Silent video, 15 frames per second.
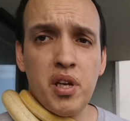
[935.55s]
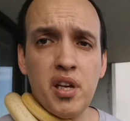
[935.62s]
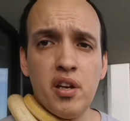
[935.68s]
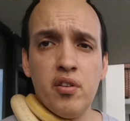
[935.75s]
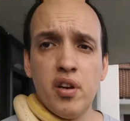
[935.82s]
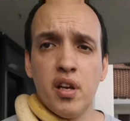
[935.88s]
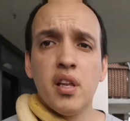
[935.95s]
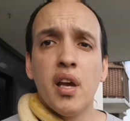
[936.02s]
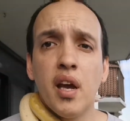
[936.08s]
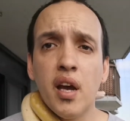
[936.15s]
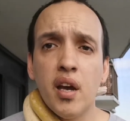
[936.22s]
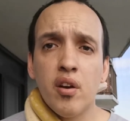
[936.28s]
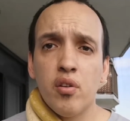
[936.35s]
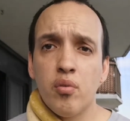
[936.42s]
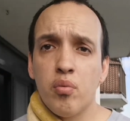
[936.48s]
be hearing
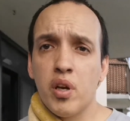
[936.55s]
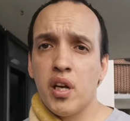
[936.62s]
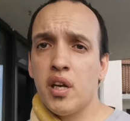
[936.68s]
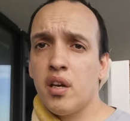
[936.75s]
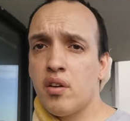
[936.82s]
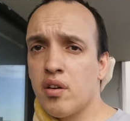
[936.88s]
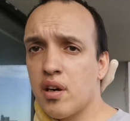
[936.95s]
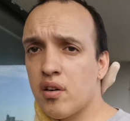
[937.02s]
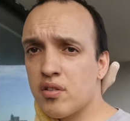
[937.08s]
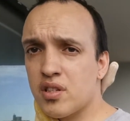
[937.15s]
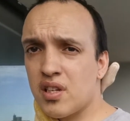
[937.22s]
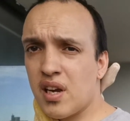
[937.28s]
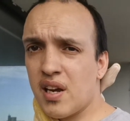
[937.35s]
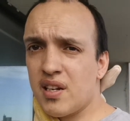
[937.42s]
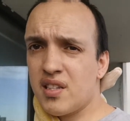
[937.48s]
that, or wind, or
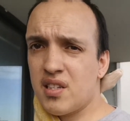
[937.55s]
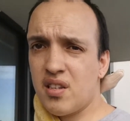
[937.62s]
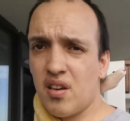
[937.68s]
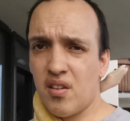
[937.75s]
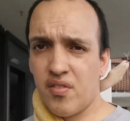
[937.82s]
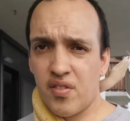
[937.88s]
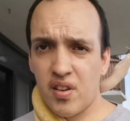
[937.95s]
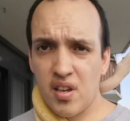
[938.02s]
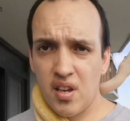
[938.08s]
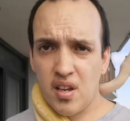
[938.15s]
outside stuff.